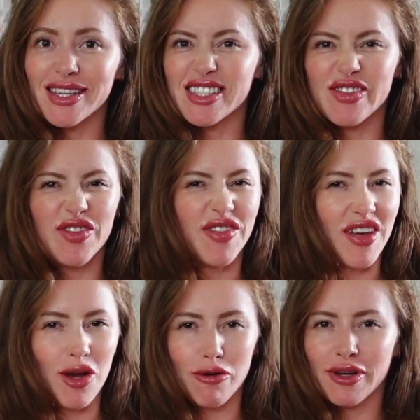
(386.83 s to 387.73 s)
is
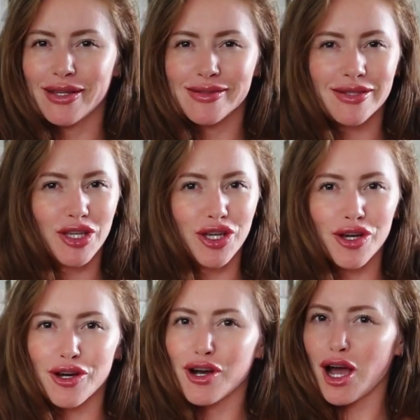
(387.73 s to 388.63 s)
very
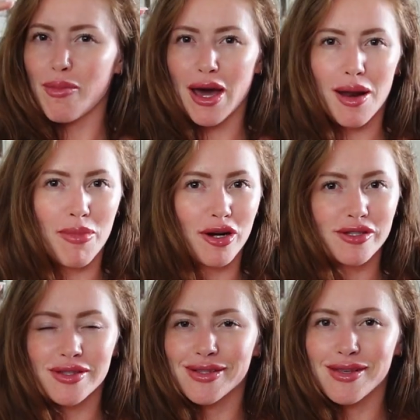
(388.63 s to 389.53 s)
insecure about a
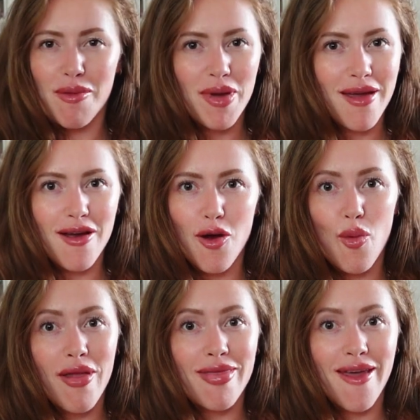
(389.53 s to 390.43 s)
person that's up here
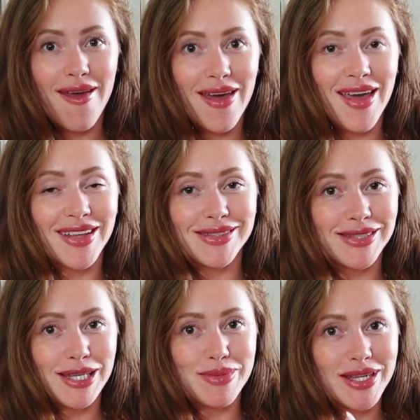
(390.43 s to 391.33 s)
when they can't
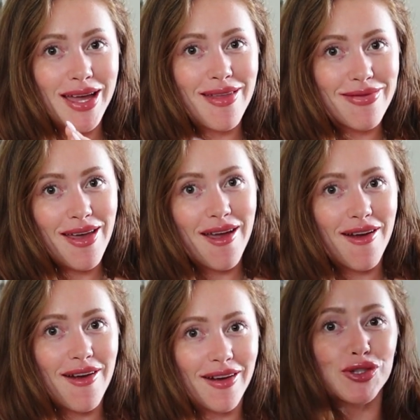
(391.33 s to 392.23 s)
seem to get there.